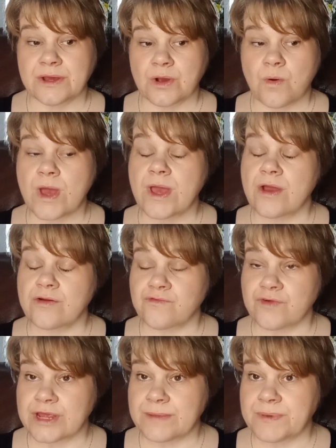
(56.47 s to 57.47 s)
quite
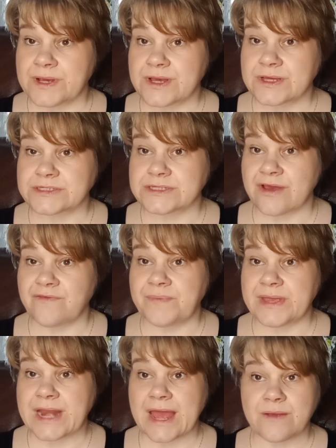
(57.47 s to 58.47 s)
hungry because I've
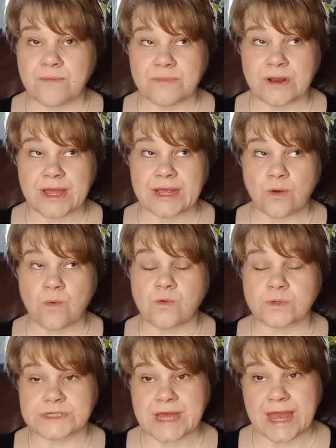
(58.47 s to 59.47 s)
been out like
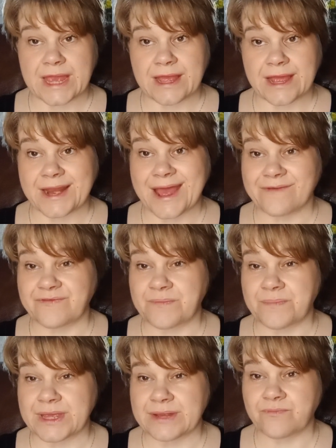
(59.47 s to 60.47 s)
all day and
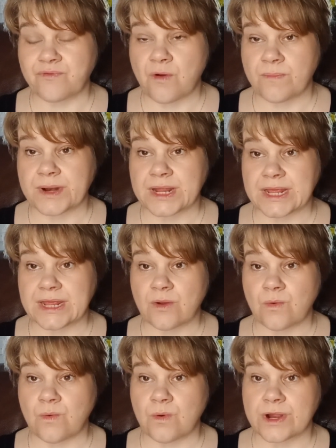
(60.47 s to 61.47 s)
haven't been properly
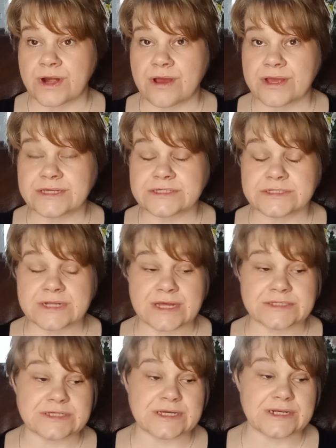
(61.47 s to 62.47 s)
organized,
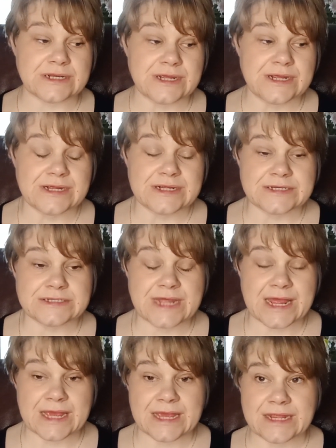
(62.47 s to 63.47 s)
as in
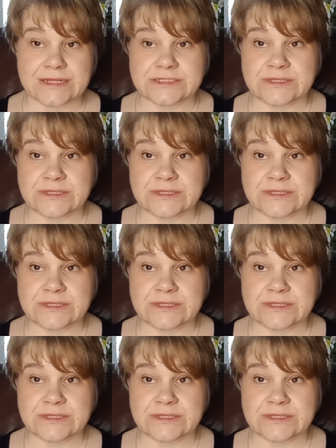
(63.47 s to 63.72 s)
taking